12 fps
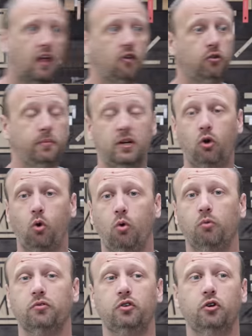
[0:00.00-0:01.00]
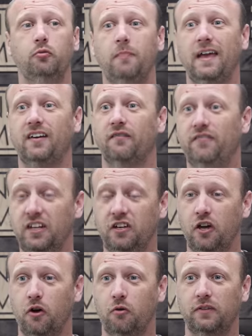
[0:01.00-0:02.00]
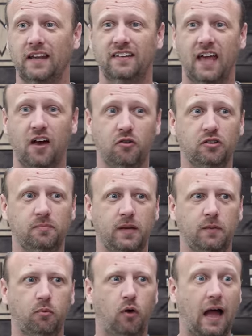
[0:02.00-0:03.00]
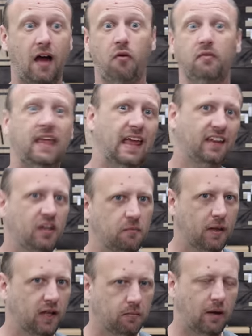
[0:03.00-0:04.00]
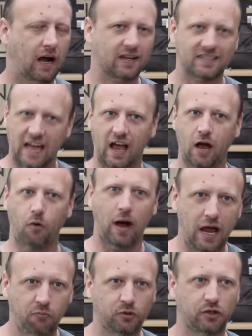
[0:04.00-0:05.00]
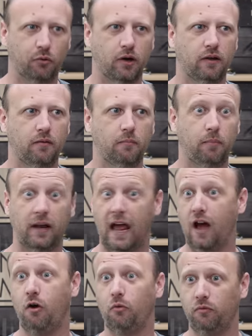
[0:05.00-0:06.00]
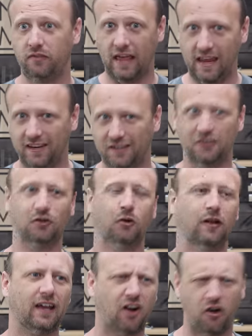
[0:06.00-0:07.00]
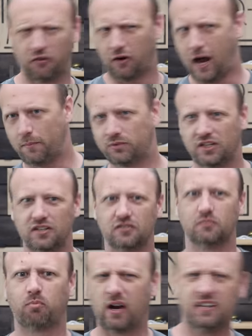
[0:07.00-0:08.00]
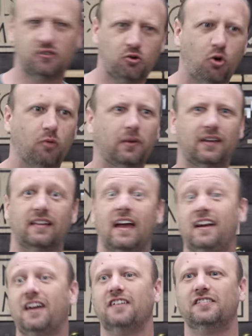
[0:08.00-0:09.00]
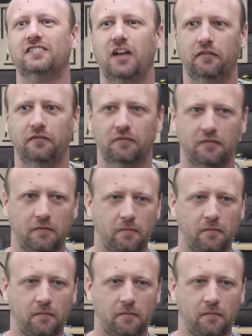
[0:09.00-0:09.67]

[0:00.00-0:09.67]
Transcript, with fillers: it would be cool to make a video that tells people how they can make a box. Not how I would do it, but how they can do it, like all their options, brainstorming, that kind of stuff.